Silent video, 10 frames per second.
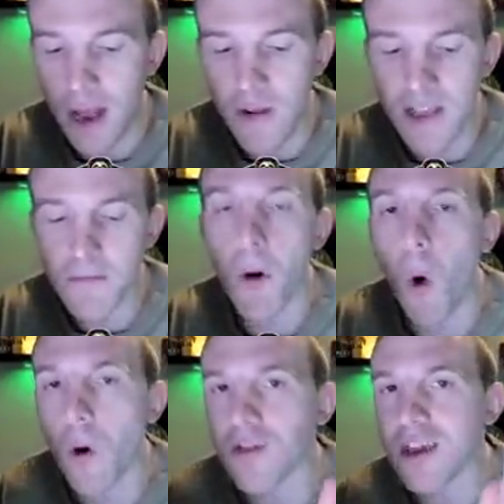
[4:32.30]
Now let's
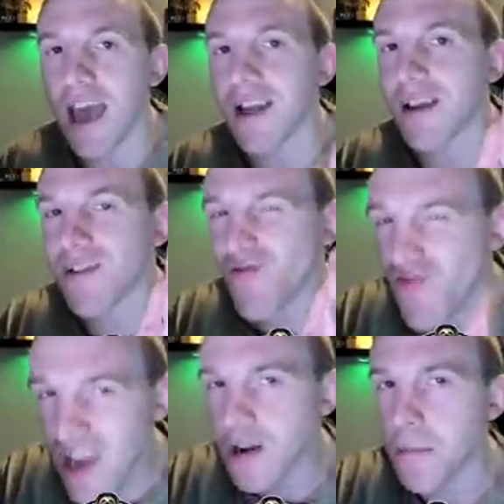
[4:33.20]
pause again and
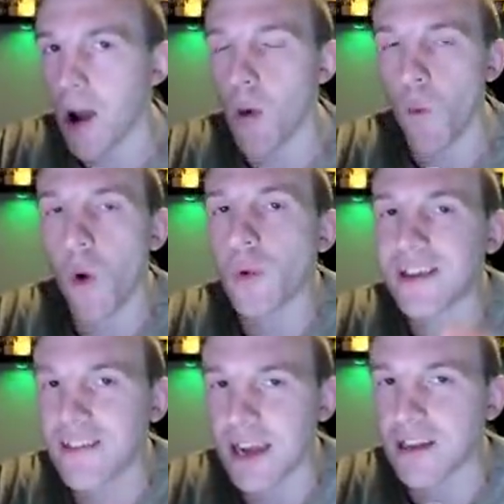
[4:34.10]
think about what
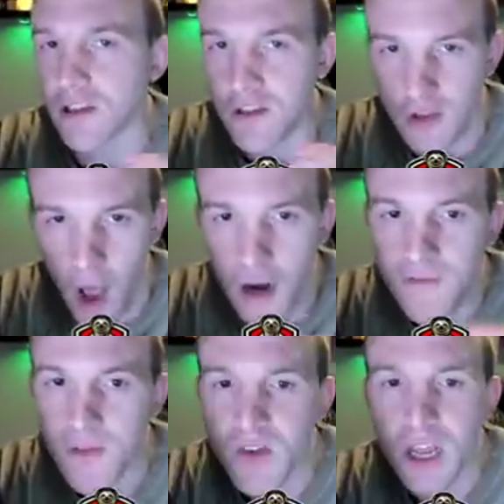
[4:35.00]
we said at the
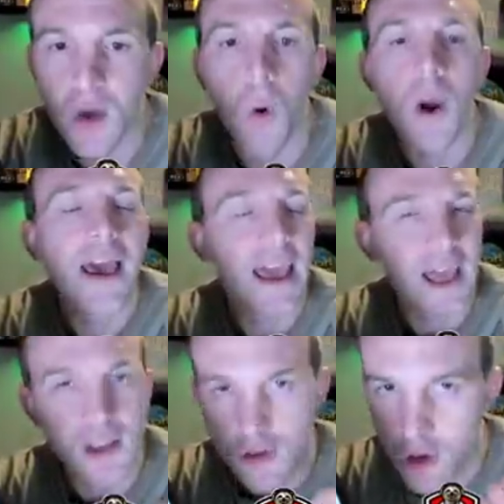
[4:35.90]
start of the video
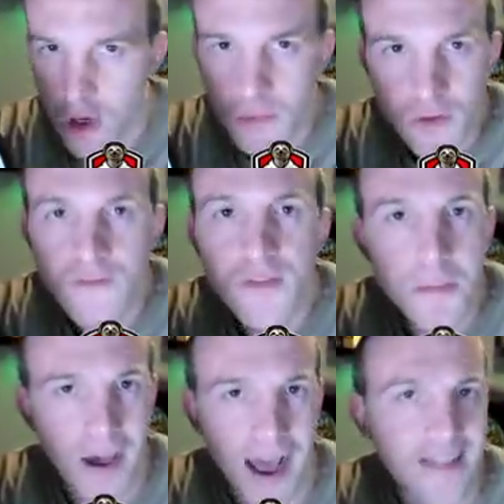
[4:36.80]
in terms
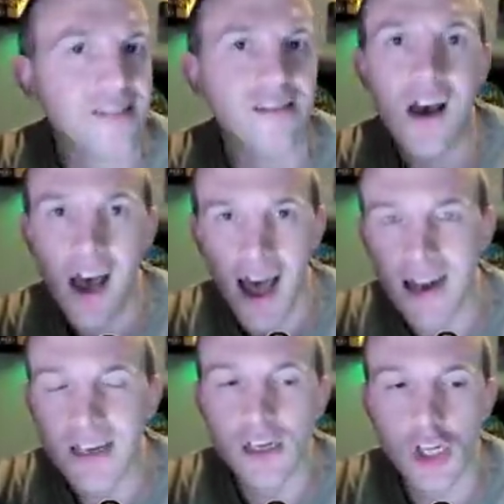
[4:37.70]
of the bats
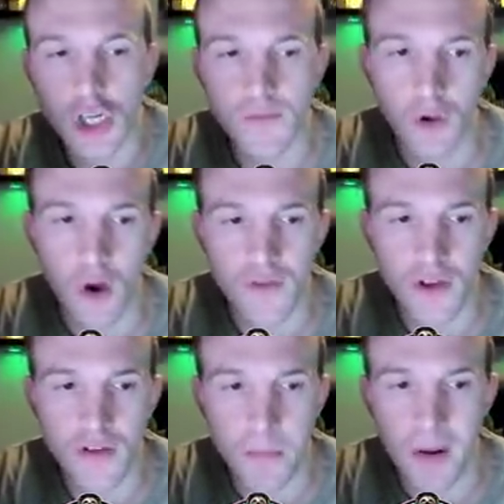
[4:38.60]
and in terms of
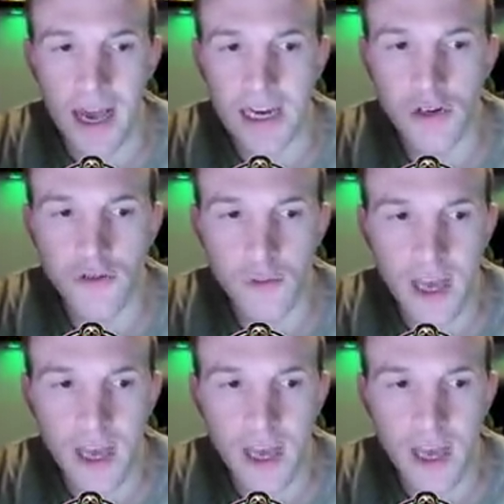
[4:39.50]
the splash.